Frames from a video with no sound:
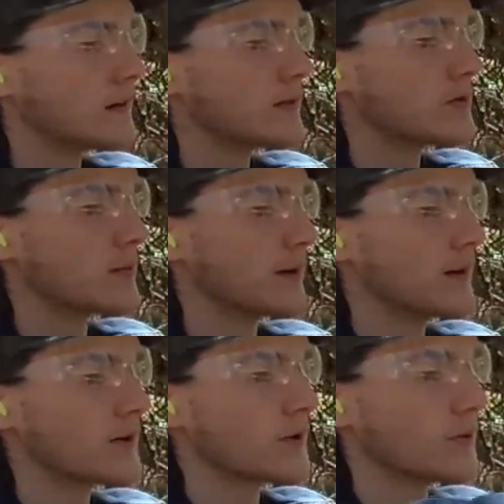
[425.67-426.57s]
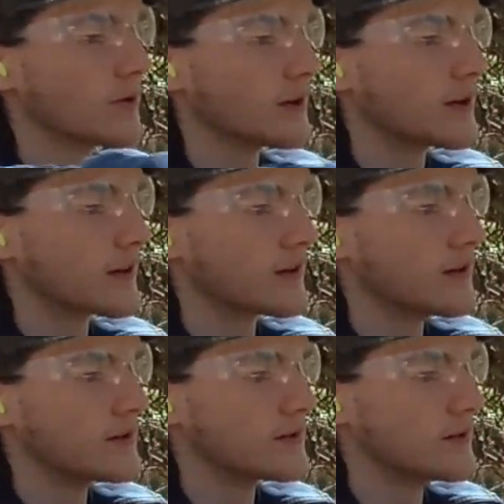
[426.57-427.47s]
Seems to be an issue with a lot of these.